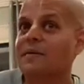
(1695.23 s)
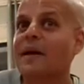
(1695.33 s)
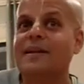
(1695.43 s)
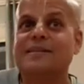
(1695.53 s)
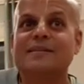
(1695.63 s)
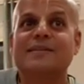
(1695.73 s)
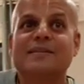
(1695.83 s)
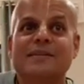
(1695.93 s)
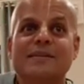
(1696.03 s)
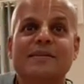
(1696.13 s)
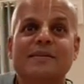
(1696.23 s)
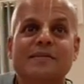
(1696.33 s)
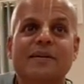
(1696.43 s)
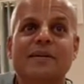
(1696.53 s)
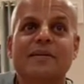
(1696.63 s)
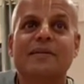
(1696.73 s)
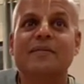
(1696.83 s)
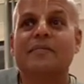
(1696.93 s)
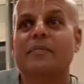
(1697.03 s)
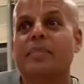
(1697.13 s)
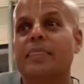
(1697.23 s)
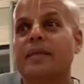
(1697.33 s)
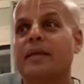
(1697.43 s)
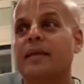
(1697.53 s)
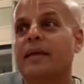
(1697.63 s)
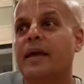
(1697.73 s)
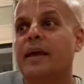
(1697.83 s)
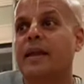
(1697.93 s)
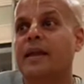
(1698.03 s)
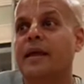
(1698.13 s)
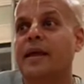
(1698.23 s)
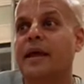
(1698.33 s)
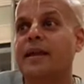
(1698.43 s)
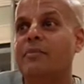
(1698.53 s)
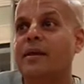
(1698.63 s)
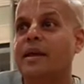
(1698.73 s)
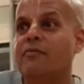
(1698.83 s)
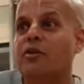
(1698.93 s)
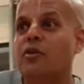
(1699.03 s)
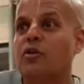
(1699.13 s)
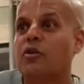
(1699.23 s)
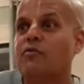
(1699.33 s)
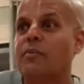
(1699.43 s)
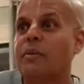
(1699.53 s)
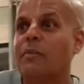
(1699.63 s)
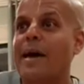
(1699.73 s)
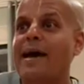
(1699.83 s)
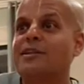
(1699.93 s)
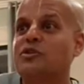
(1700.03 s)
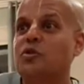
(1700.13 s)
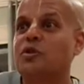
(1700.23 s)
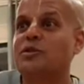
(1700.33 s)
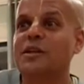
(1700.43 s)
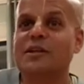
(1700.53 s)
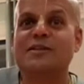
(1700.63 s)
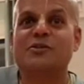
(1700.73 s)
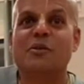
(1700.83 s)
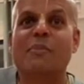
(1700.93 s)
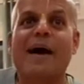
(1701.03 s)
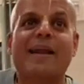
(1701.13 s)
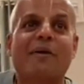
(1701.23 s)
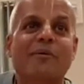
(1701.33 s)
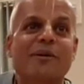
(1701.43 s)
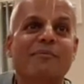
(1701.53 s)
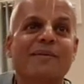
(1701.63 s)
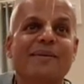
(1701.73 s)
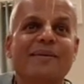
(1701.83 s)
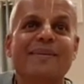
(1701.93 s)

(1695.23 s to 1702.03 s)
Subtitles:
Lots. Right? And anybody ever heard from a bad source and leads to a bad outcome?